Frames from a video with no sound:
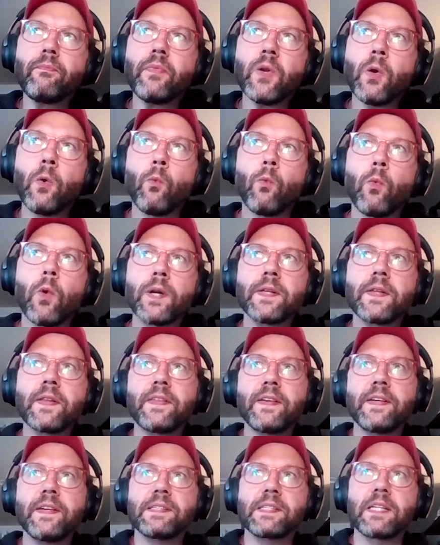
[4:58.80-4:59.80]
one of the
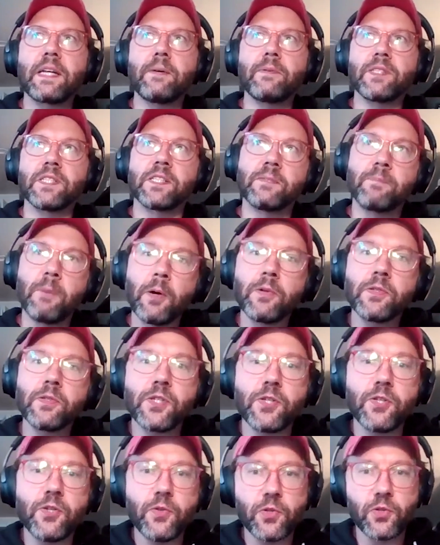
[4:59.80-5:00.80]
things that I was
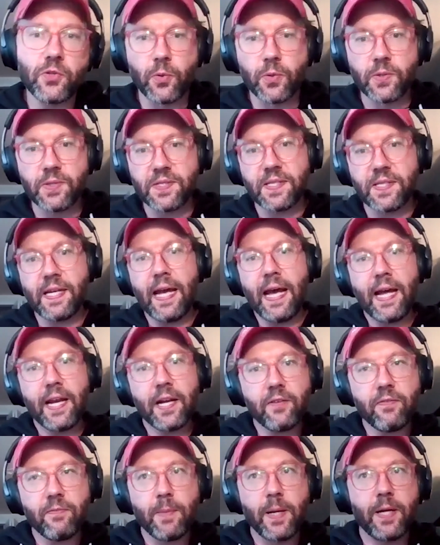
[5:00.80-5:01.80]
exposed to towards the
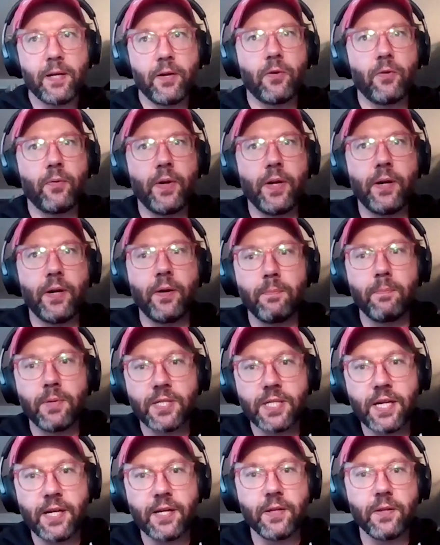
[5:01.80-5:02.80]
end of my career in
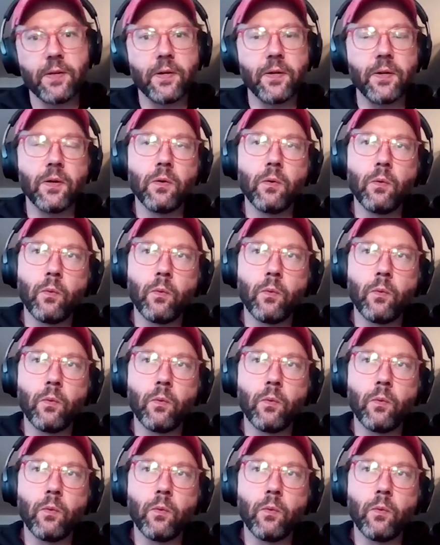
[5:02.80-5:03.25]
particular